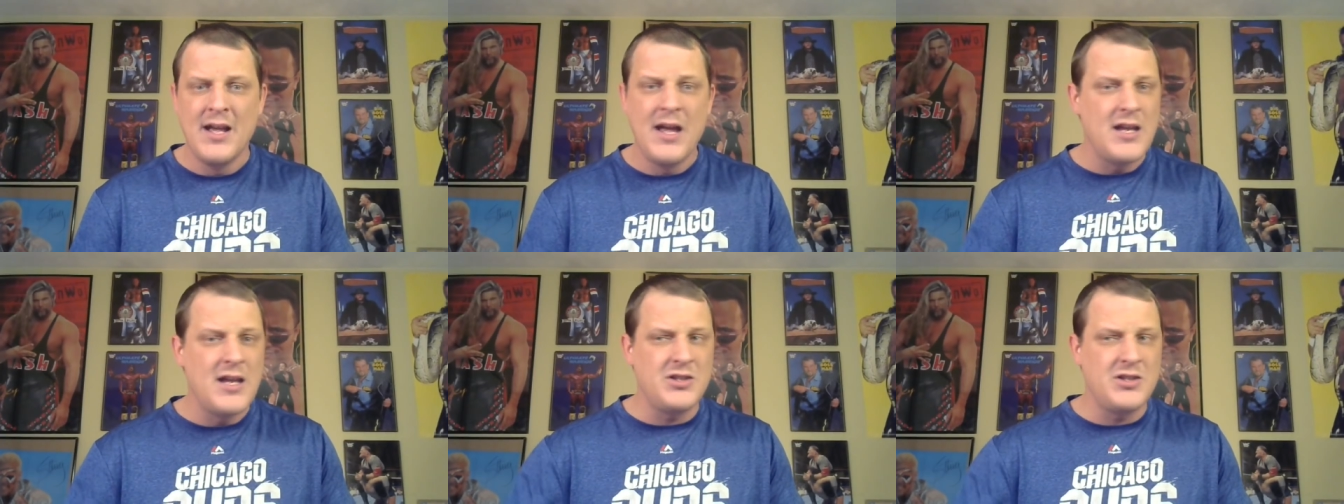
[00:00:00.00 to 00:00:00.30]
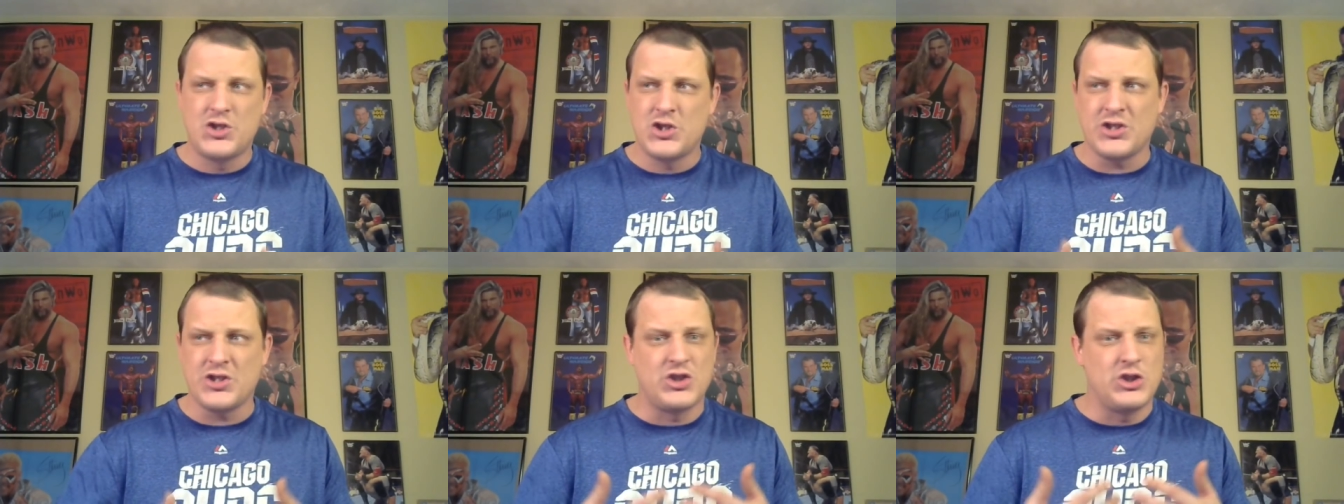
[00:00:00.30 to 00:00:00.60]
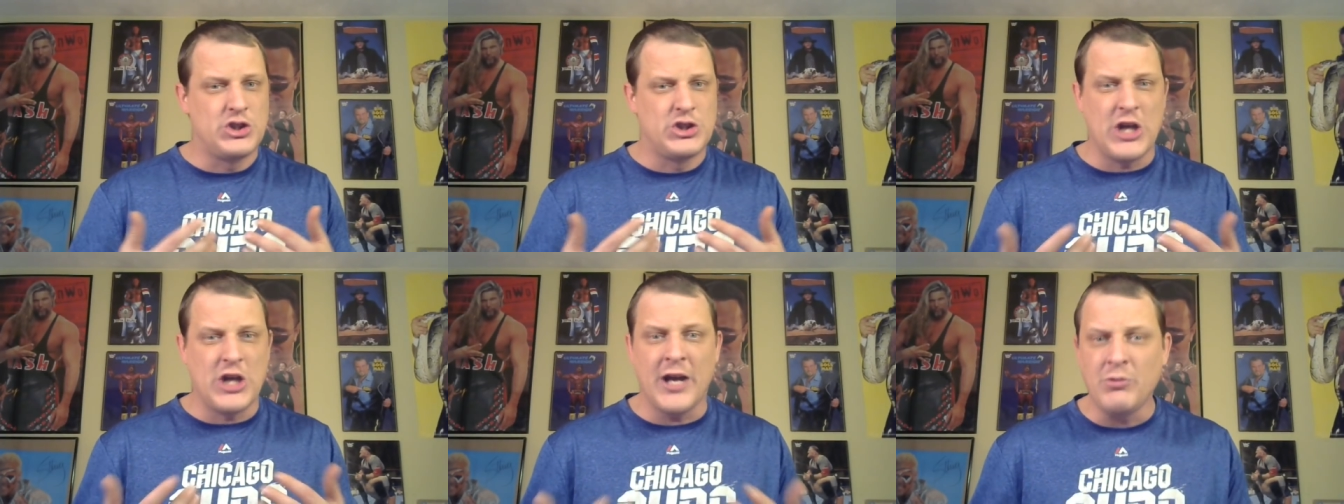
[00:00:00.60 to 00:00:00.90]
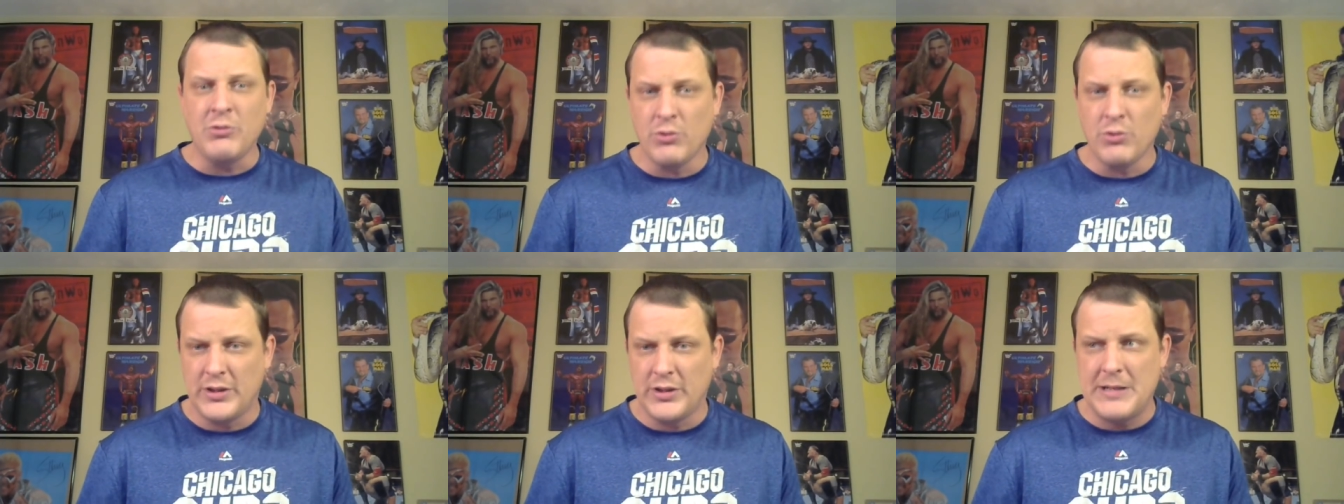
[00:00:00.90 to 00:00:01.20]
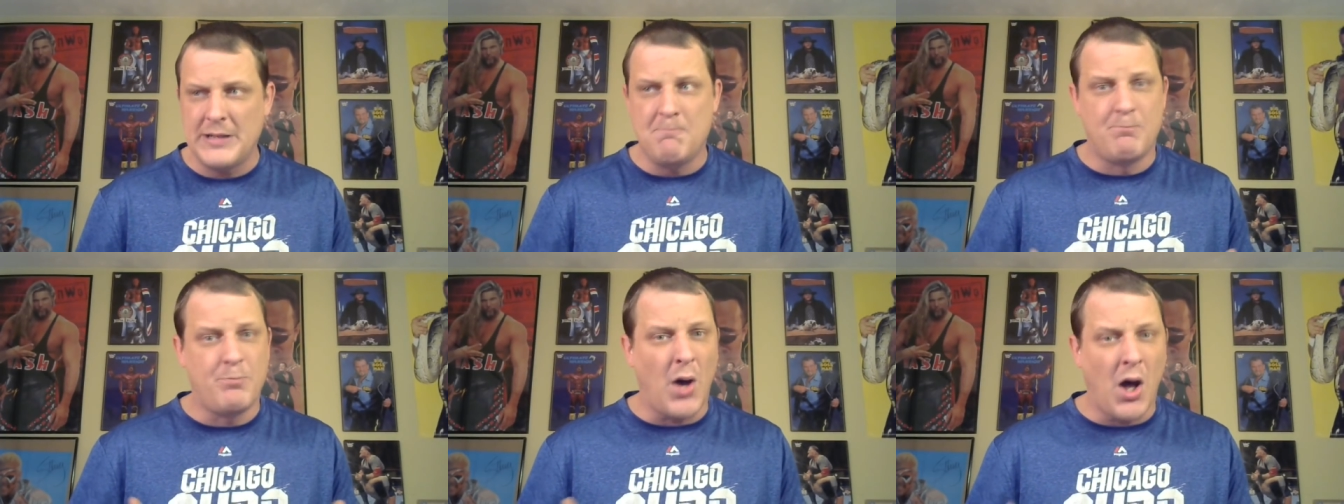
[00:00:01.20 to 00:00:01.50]
and just
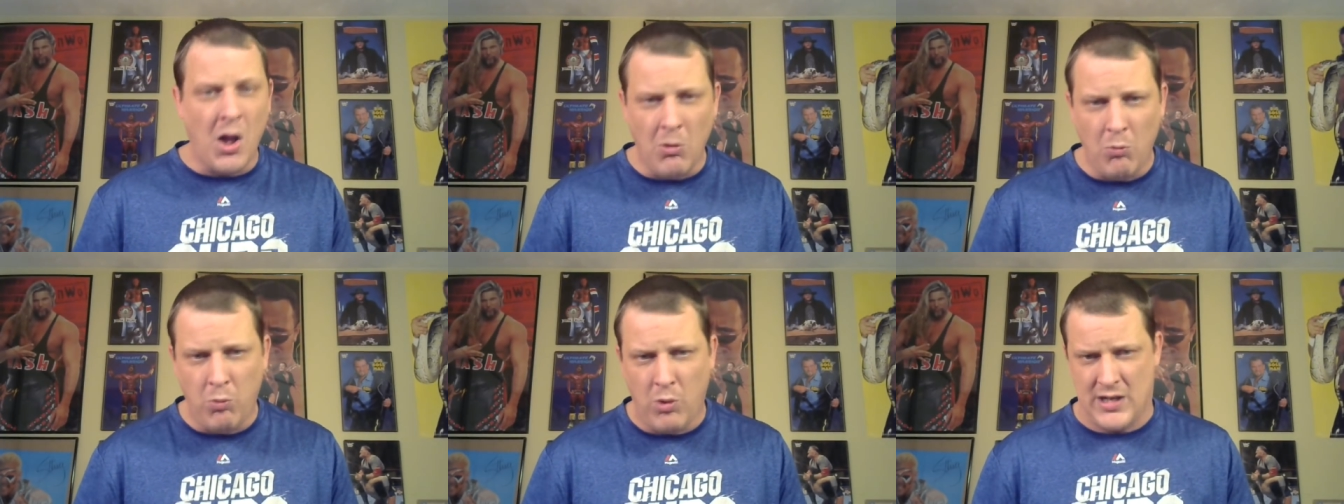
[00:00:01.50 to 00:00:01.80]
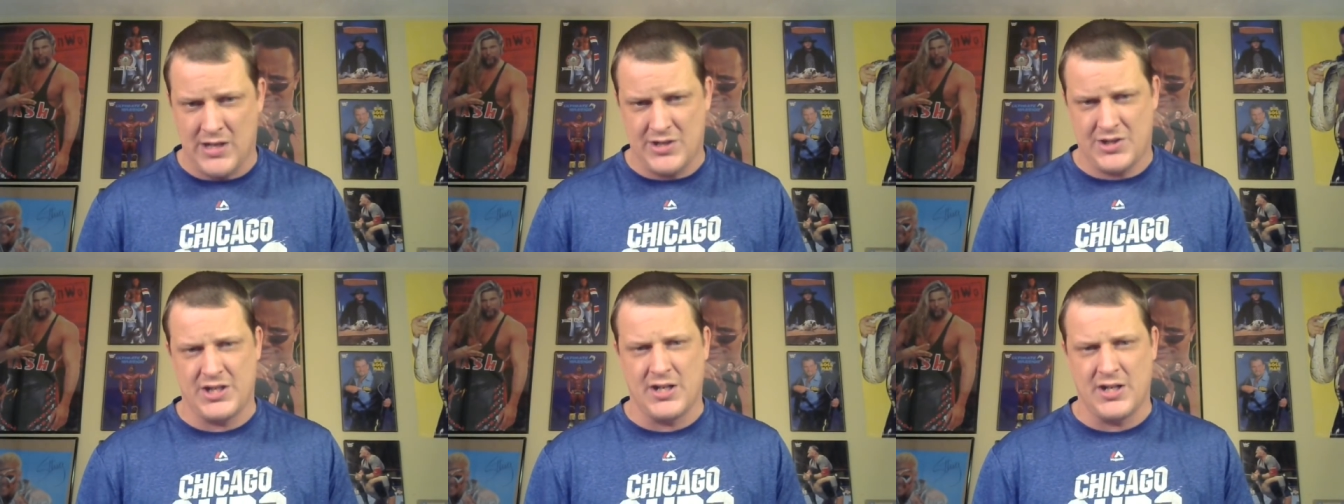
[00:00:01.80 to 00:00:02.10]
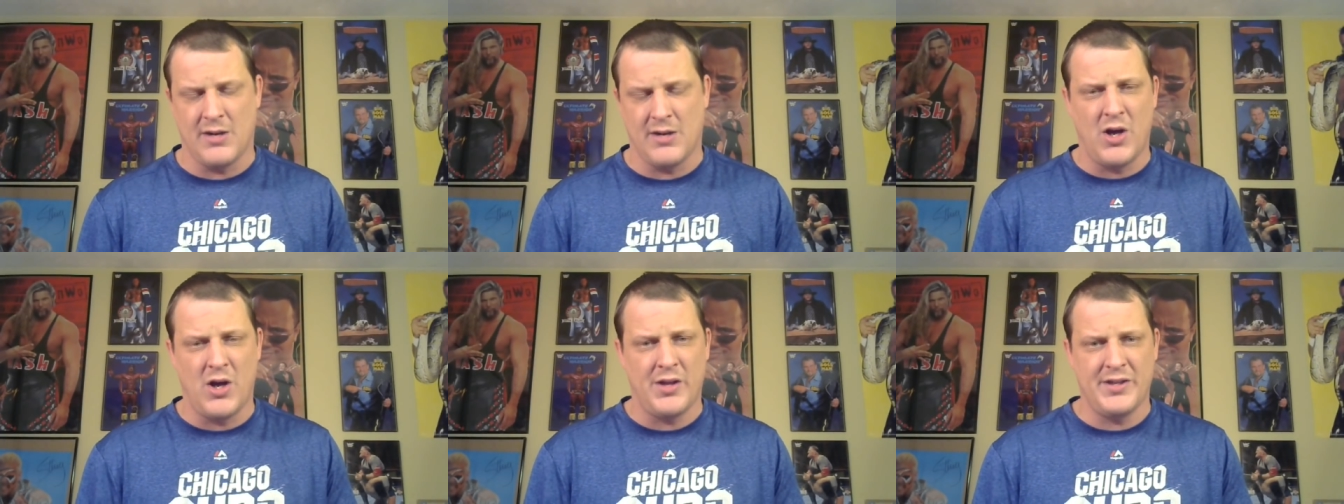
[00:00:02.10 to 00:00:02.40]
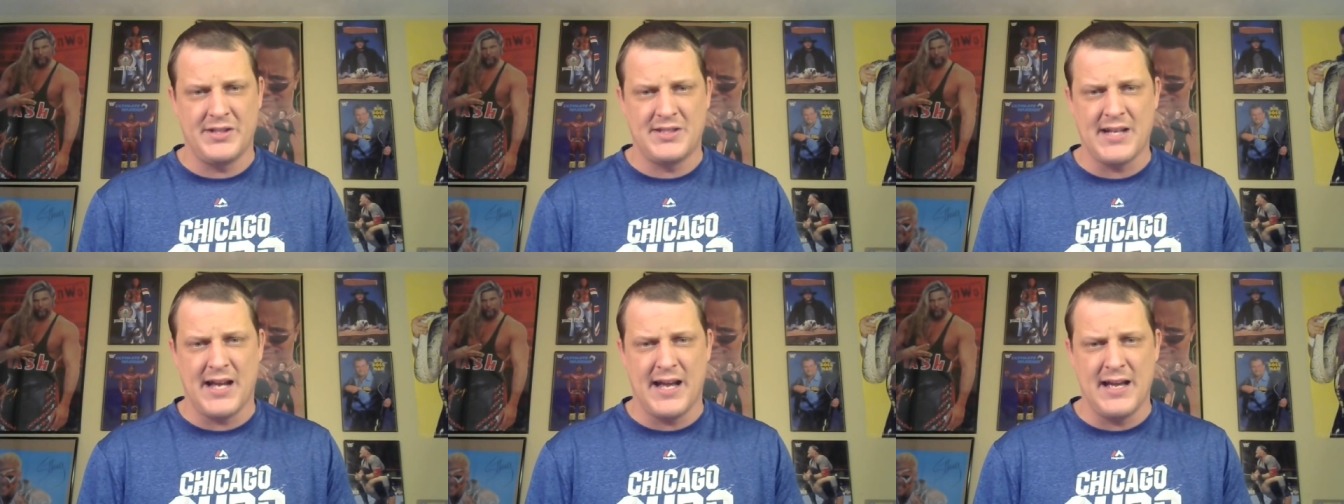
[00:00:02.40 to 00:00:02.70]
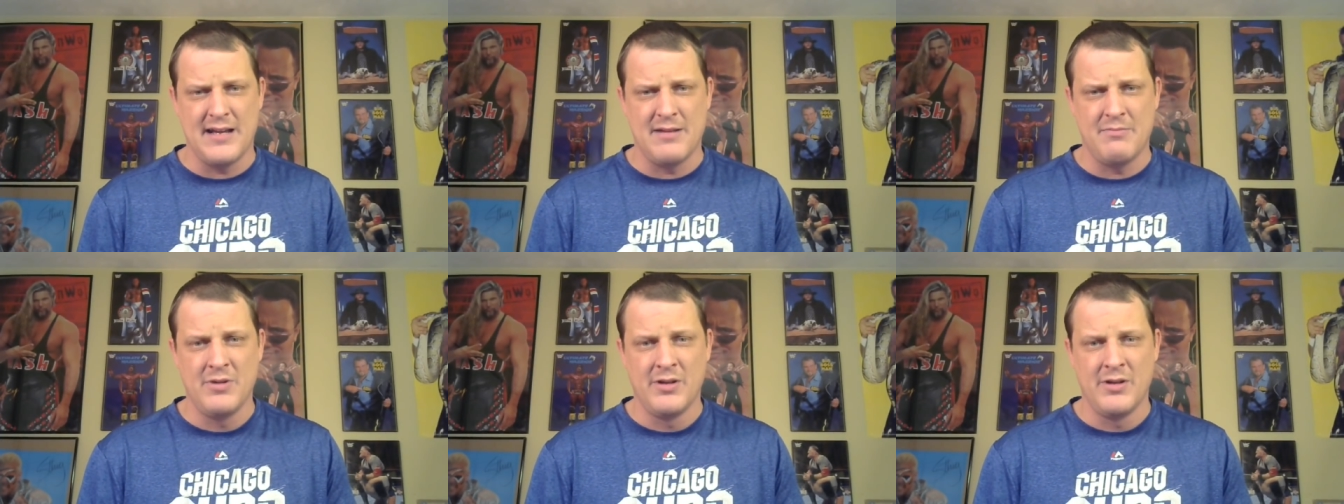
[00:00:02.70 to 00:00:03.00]
generally ball washing them all the
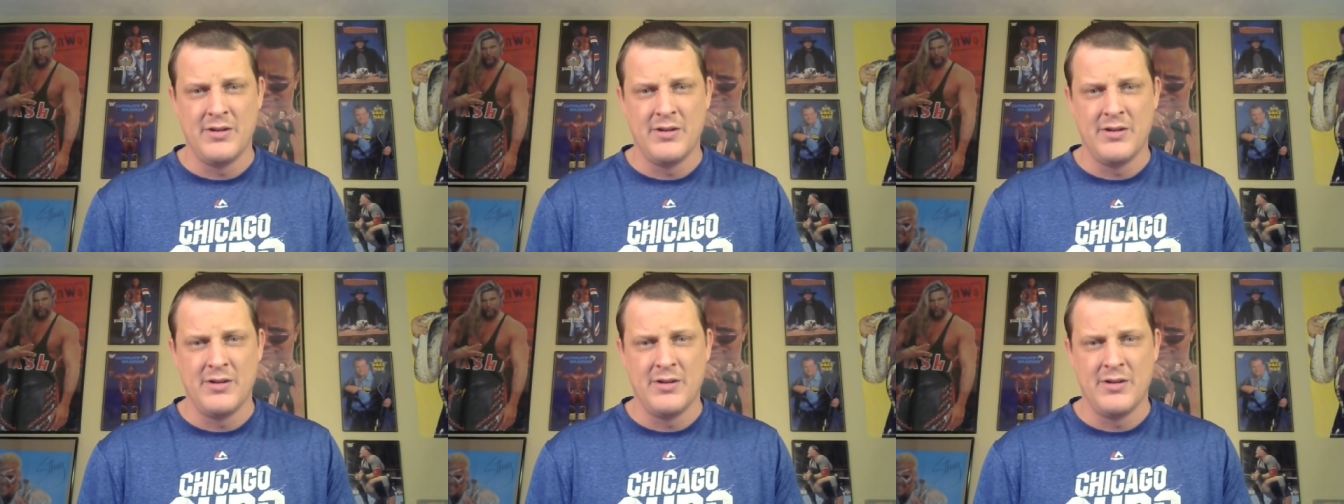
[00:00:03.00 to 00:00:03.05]
time.